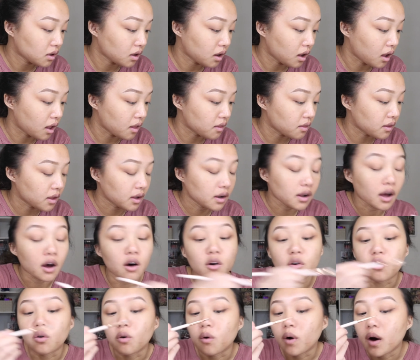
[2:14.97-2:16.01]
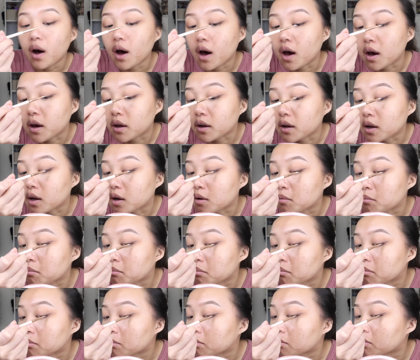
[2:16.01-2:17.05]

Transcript: And then I'll go ahead and